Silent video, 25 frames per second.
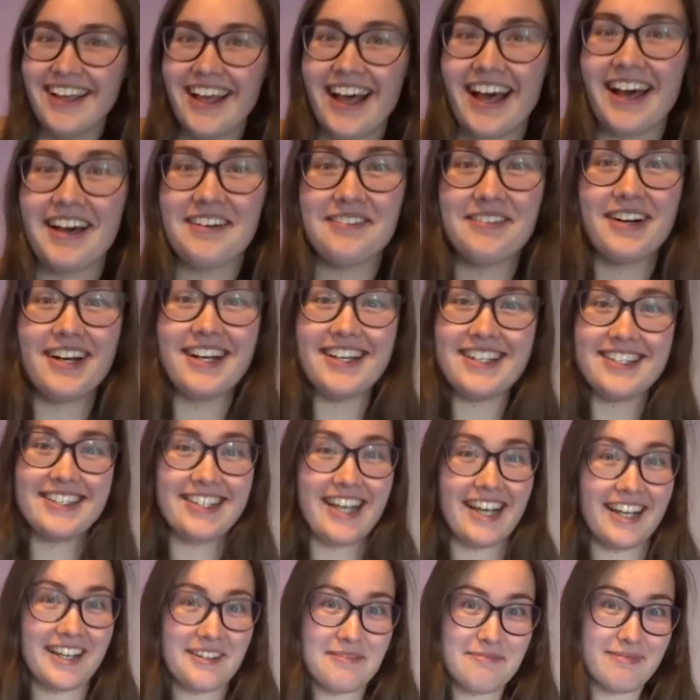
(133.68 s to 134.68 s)
Am I a
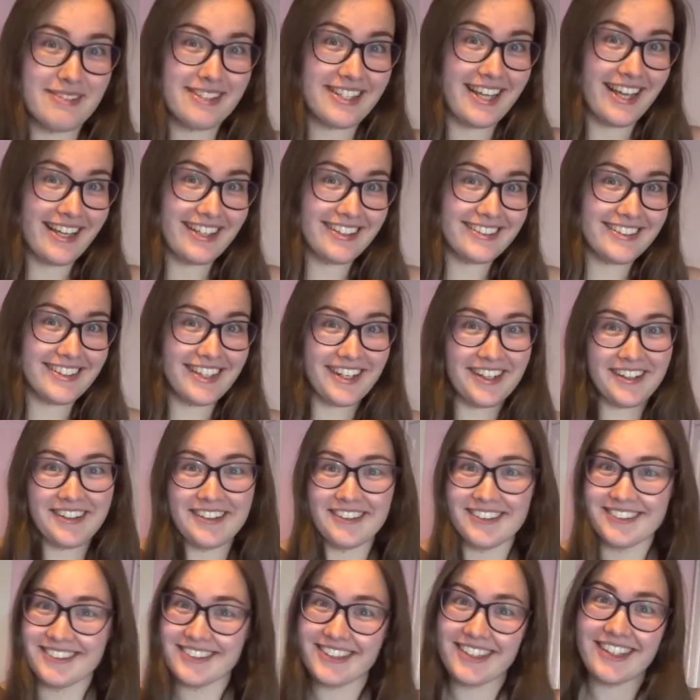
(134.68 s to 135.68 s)
sack of
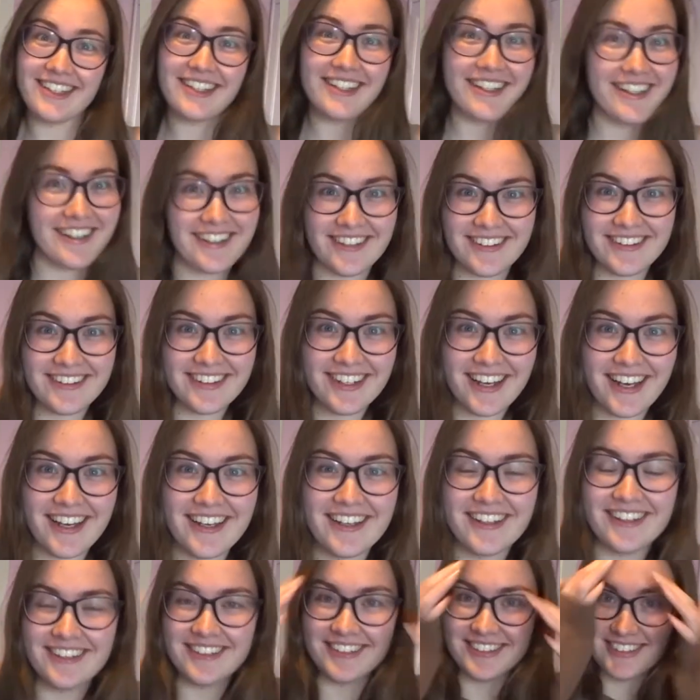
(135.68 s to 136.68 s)
potatoes? Who
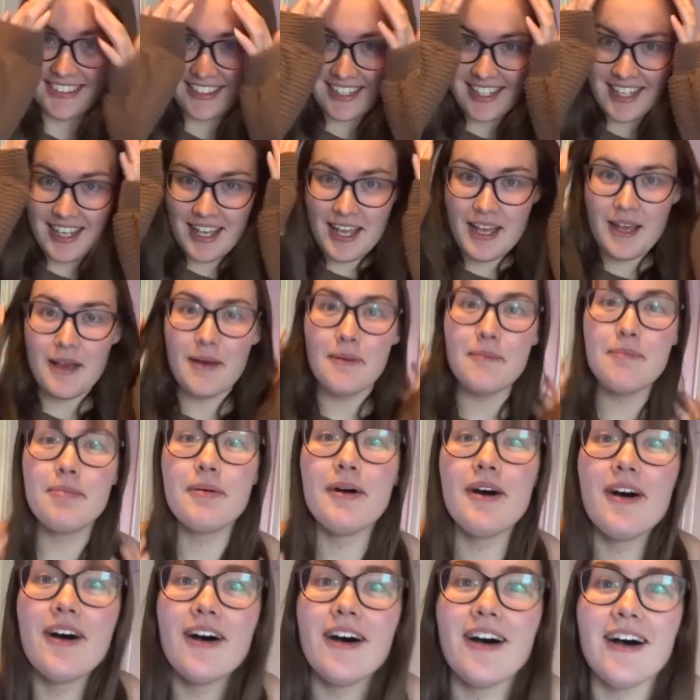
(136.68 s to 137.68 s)
knows?
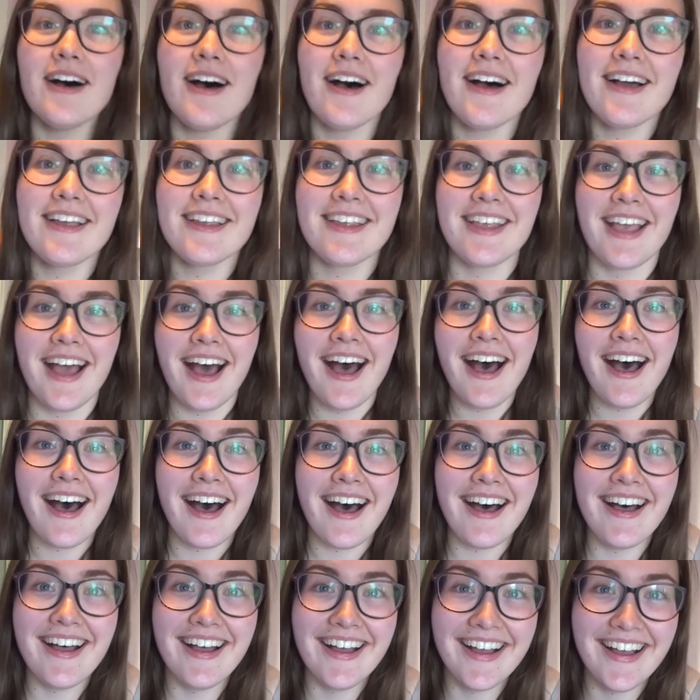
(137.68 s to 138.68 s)
But
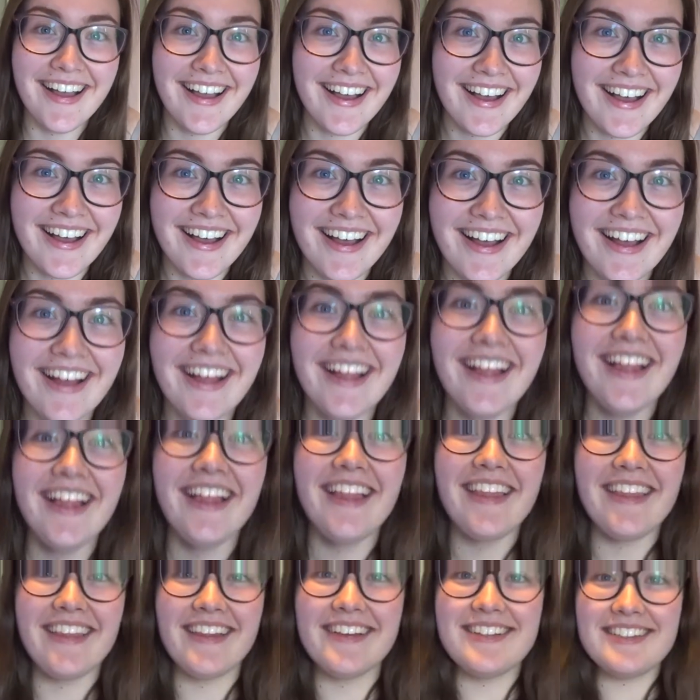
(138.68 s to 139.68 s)
yeah,
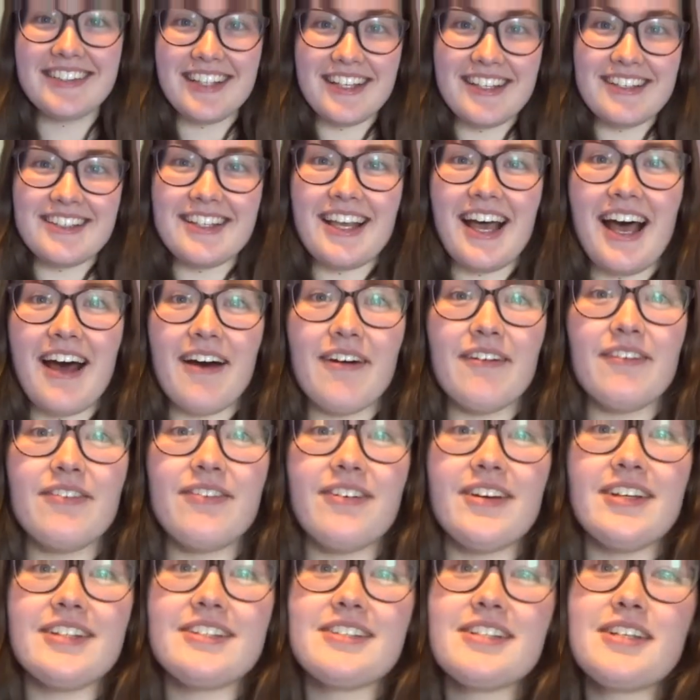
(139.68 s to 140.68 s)
this is
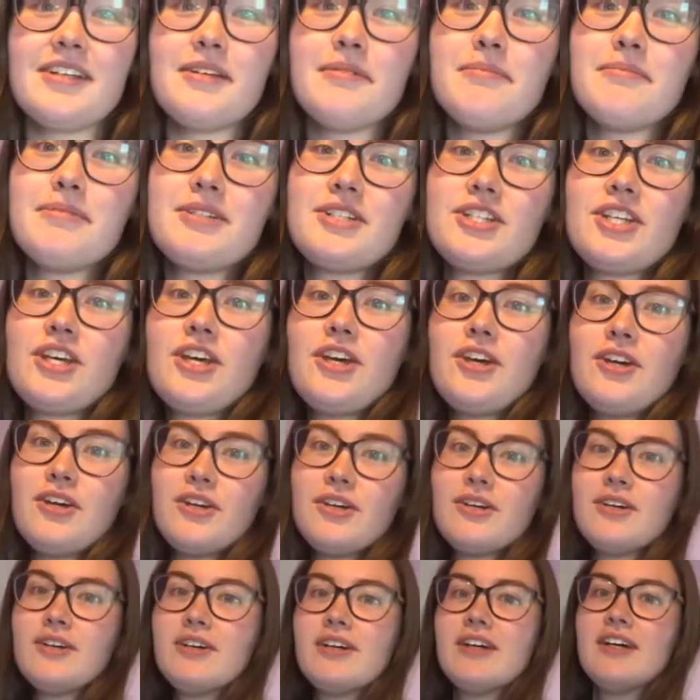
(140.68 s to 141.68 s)
outfit number
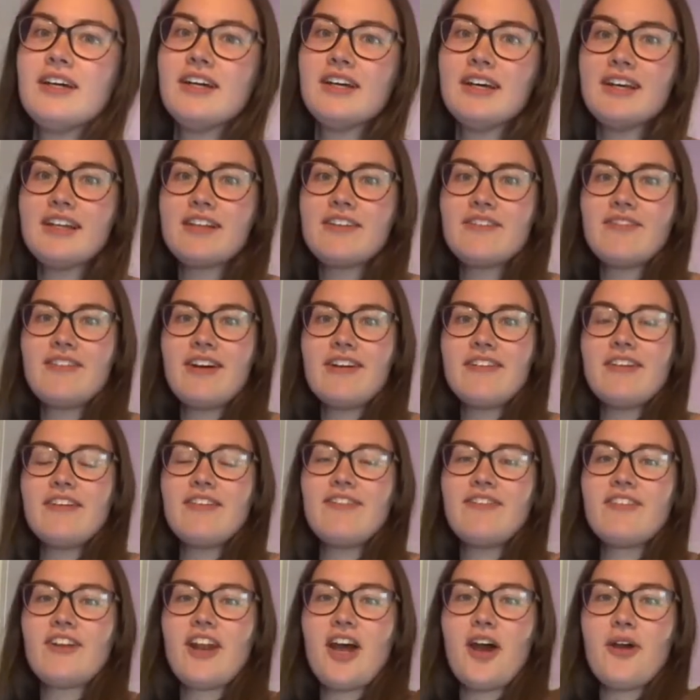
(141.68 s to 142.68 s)
two. It's very
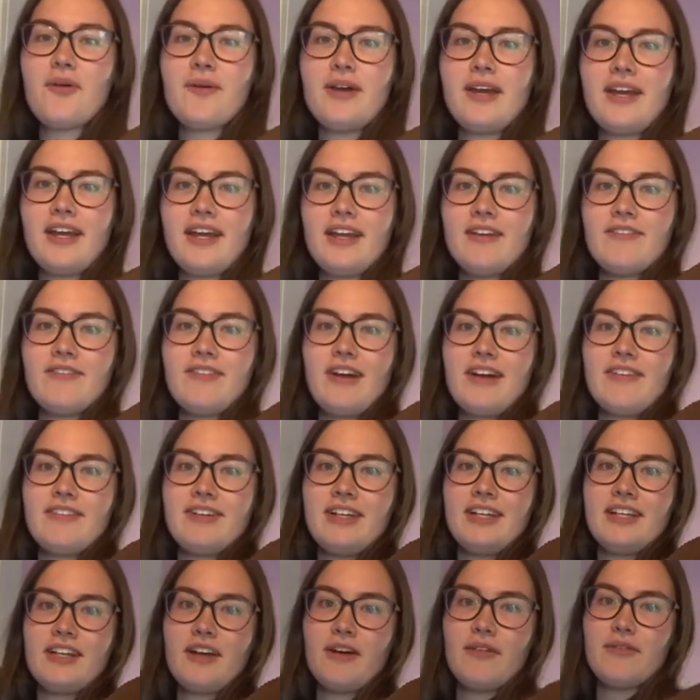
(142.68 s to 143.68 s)
flowy,
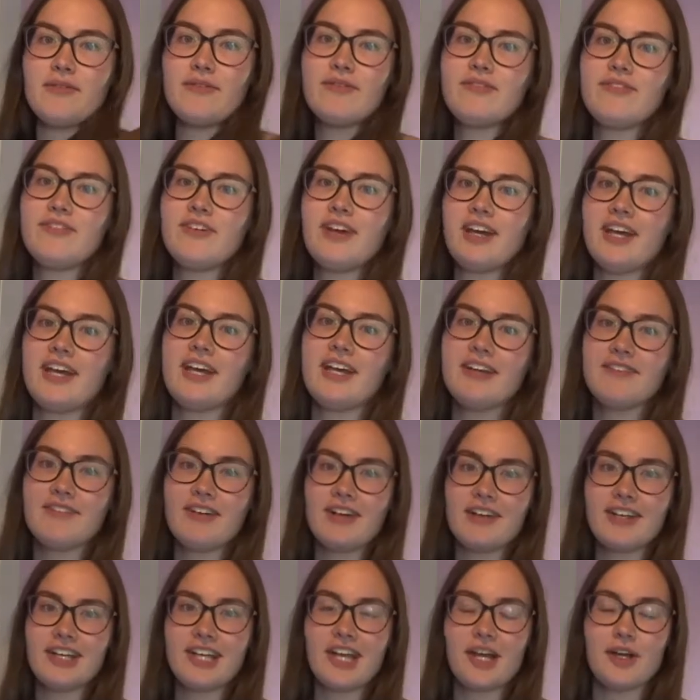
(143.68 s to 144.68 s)
very comfy,
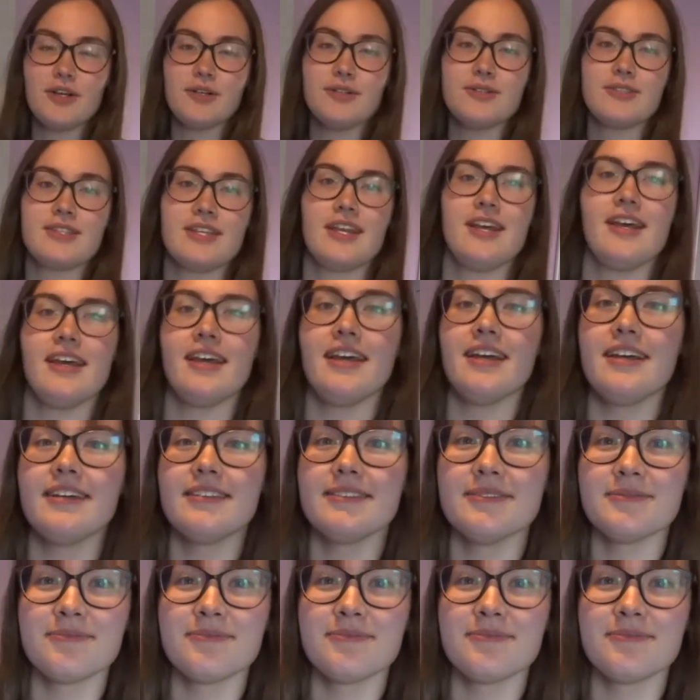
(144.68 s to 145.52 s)
very cozy.